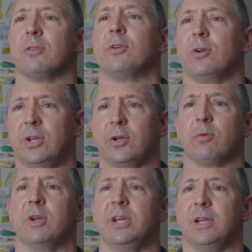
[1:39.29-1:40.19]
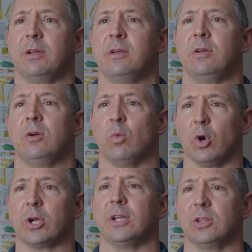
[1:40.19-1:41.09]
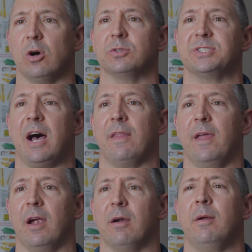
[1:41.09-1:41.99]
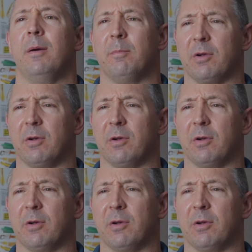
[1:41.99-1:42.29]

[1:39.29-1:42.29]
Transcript: 30 degree working loads on there,